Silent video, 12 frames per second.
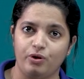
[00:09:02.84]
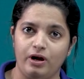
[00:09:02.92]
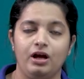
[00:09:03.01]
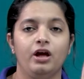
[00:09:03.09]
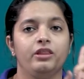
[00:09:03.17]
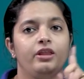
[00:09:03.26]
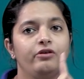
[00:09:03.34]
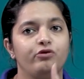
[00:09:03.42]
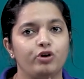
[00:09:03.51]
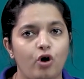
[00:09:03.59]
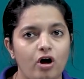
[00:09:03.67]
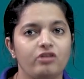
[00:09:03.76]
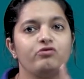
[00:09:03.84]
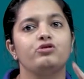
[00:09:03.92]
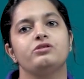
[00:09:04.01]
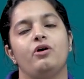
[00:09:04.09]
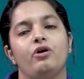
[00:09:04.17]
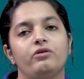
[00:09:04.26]
coil. There would
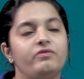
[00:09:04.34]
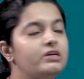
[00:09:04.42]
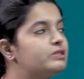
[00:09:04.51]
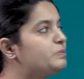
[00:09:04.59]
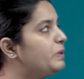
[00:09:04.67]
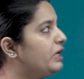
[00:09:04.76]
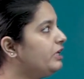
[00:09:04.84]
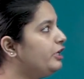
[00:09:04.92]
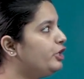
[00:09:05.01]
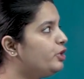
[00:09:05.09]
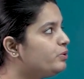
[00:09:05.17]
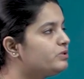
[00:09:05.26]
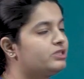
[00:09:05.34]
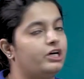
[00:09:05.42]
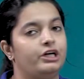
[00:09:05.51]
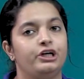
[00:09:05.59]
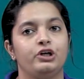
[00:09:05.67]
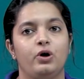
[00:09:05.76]
always be an induced
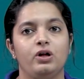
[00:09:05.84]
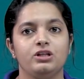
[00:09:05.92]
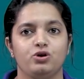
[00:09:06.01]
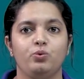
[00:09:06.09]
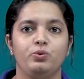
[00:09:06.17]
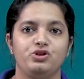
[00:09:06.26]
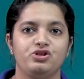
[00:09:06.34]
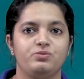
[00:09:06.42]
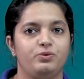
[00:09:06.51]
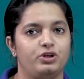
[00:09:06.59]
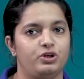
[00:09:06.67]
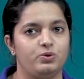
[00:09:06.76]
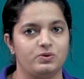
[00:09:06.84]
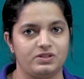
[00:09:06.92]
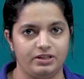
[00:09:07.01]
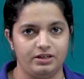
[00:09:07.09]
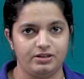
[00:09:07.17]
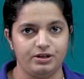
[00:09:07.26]
current also which is produced
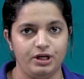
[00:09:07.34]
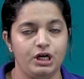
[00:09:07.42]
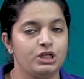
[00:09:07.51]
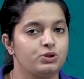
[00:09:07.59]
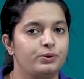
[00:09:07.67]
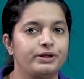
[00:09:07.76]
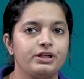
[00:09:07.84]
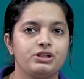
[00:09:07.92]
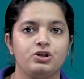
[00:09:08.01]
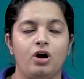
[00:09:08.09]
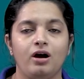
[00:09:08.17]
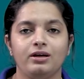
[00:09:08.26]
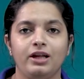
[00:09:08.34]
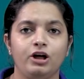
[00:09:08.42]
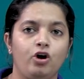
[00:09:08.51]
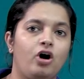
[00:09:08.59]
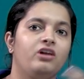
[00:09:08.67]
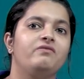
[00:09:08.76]
in it. So it is not
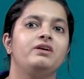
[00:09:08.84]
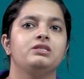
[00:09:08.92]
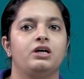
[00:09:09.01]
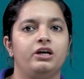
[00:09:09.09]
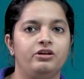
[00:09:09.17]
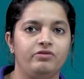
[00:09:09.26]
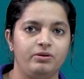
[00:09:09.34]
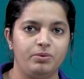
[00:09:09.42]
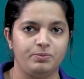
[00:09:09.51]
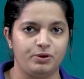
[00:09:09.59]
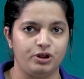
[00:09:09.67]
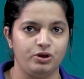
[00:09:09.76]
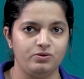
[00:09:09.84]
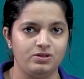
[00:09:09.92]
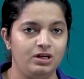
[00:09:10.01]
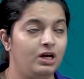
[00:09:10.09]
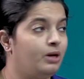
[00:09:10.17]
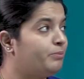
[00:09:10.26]
that always current will be
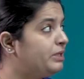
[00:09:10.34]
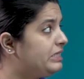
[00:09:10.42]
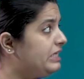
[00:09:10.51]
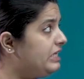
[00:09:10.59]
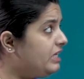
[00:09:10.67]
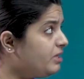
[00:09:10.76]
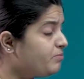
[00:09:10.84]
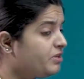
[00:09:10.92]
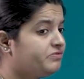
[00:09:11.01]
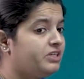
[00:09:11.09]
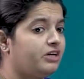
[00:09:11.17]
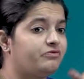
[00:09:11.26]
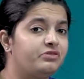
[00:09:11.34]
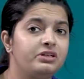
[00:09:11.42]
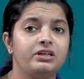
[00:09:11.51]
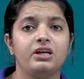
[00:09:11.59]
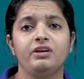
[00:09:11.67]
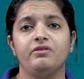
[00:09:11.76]
produced but EMF
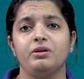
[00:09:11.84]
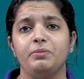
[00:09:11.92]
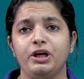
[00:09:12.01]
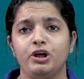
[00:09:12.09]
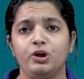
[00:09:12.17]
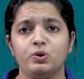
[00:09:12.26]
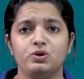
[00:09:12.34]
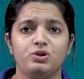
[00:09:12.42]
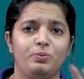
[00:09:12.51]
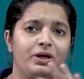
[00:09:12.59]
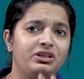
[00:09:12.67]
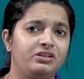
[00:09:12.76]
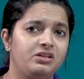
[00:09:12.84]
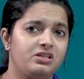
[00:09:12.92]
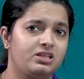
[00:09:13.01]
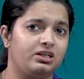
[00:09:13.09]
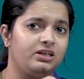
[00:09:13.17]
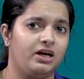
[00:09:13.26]
definitely will be induced whether it
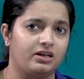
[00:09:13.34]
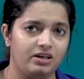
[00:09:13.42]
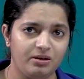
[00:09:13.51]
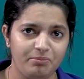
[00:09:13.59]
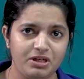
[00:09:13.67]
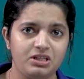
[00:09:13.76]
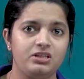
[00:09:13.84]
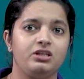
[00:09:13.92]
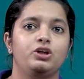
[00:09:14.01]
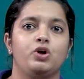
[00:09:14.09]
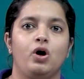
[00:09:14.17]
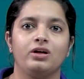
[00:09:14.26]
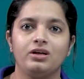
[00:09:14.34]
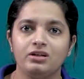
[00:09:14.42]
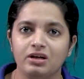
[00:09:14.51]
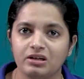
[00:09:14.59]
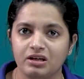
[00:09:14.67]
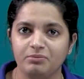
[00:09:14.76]
is a conducting material,
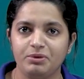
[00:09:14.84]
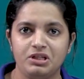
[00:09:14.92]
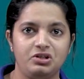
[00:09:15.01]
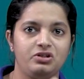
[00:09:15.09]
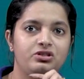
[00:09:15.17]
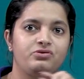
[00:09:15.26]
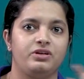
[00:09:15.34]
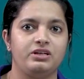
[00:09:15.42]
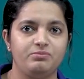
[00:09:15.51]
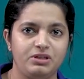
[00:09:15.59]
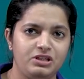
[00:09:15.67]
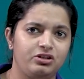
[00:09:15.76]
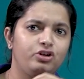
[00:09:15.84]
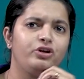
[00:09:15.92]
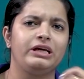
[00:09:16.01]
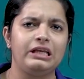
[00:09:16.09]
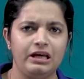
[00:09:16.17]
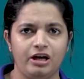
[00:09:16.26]
non-conducting material, straight material
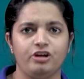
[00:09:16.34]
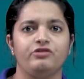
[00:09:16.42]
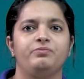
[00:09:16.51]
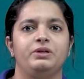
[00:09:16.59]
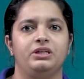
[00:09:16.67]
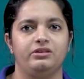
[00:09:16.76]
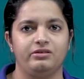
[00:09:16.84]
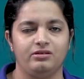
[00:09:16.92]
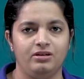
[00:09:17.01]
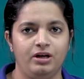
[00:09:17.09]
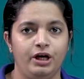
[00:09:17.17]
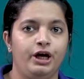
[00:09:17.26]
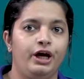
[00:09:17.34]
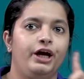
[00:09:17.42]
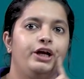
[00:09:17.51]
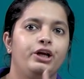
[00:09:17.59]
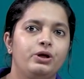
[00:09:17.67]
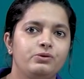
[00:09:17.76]
or any kind of material
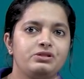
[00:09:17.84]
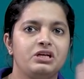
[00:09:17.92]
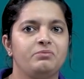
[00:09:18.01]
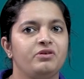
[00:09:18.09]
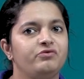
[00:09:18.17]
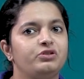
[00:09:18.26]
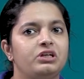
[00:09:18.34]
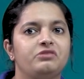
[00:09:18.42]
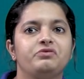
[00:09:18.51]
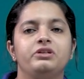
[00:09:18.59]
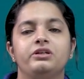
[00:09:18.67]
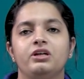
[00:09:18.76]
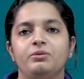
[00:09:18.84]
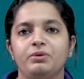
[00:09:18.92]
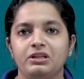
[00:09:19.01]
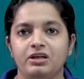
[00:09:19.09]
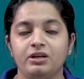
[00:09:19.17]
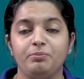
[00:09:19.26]
induced EMF would definitely
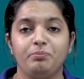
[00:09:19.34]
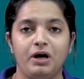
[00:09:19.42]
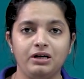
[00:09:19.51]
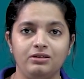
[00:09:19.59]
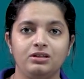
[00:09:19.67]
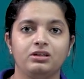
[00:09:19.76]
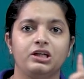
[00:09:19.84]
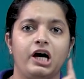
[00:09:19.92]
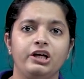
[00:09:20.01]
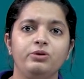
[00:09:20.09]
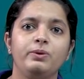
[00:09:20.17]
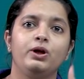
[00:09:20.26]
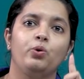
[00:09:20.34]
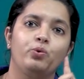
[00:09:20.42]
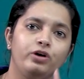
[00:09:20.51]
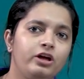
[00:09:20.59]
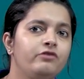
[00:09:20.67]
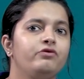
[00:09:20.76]
be there but current will
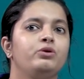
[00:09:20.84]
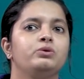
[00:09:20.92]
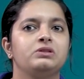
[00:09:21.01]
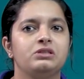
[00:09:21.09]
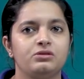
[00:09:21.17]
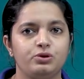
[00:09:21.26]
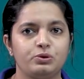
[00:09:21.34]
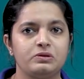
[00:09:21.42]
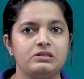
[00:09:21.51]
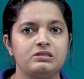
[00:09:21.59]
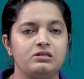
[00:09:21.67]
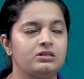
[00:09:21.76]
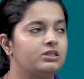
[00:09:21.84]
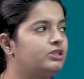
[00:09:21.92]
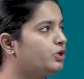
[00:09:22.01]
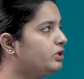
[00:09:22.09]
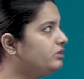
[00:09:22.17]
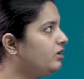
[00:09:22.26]
only flow through the, through the circuit
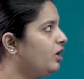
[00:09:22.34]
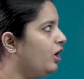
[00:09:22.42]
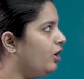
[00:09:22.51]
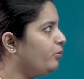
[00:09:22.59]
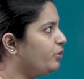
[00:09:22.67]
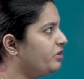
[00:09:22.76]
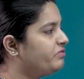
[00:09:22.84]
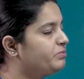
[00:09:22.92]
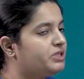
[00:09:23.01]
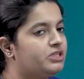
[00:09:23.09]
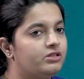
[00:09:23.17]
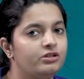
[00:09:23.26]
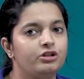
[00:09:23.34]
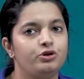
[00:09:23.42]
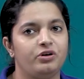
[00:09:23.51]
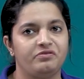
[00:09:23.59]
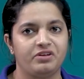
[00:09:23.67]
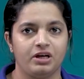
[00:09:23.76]
or uh, whatever material
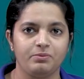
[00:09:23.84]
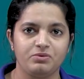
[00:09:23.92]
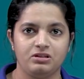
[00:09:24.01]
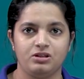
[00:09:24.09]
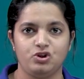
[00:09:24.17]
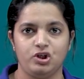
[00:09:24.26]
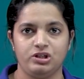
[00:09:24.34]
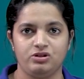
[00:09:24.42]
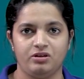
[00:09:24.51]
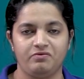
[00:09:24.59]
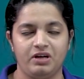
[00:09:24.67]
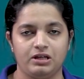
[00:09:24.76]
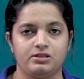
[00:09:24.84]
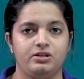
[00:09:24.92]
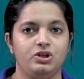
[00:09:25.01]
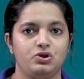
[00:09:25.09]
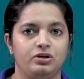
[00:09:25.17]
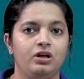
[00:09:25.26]
you have kept in the changing flux
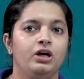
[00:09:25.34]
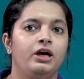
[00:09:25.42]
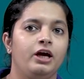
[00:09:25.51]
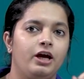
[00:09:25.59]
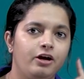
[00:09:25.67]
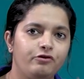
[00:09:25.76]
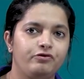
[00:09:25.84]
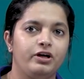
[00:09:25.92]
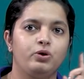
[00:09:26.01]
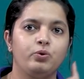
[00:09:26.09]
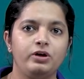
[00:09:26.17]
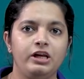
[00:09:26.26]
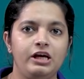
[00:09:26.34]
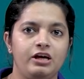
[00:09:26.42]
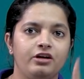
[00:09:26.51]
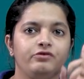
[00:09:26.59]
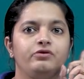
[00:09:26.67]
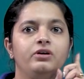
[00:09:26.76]
region if and
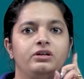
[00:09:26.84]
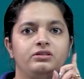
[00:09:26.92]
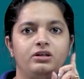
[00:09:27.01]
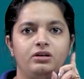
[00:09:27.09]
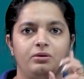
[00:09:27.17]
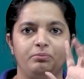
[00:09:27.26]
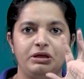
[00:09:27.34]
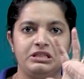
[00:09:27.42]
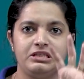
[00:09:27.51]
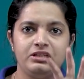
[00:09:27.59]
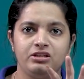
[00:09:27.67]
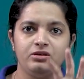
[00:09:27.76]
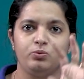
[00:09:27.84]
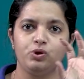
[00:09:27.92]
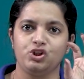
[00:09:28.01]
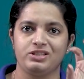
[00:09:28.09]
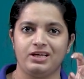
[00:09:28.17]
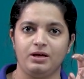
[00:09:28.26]
only if the material
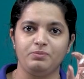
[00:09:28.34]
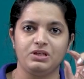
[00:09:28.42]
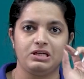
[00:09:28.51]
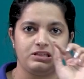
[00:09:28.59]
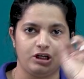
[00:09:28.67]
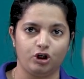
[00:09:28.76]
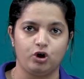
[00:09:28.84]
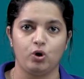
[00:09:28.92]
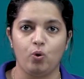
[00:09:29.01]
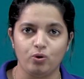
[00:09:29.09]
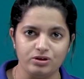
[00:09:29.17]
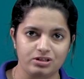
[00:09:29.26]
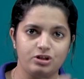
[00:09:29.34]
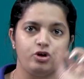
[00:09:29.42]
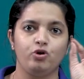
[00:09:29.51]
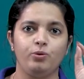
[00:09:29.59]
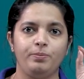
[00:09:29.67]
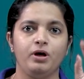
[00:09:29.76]
which is kept is a closed
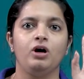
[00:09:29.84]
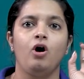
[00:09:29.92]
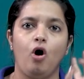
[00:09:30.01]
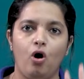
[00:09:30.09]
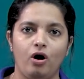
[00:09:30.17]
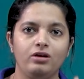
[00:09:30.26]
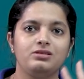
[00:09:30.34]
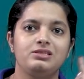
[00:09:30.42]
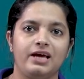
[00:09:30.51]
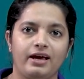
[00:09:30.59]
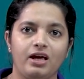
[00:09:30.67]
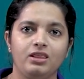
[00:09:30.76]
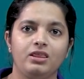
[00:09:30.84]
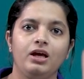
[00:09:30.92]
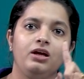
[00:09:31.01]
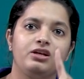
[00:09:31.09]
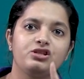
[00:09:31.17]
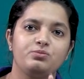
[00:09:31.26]
loop or second
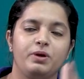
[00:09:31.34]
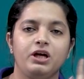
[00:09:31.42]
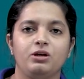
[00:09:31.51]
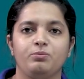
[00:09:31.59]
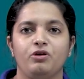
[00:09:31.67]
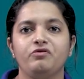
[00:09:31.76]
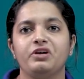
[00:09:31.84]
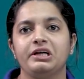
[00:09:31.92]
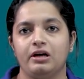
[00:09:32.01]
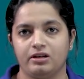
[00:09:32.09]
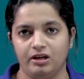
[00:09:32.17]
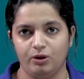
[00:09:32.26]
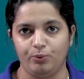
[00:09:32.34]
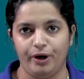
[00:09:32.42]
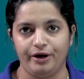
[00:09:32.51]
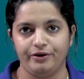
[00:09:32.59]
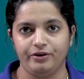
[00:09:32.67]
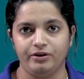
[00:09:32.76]
thing it is made up of conducting
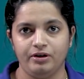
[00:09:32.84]
wire.